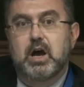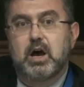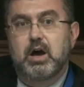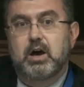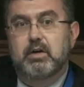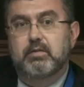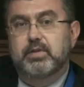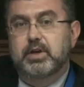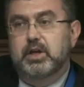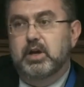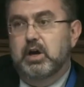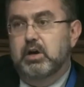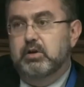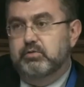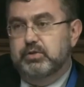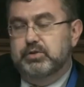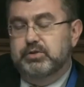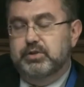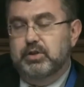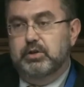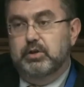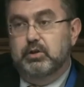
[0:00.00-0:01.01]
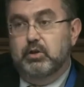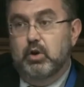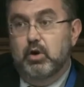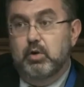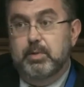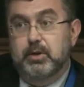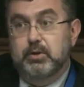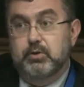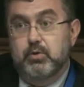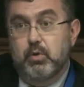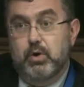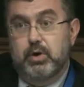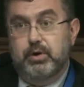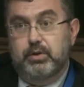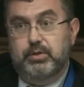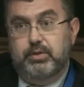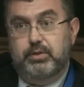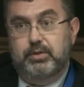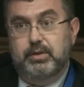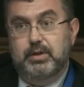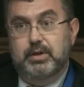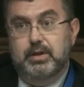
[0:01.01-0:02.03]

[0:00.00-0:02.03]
of the countries of the global north.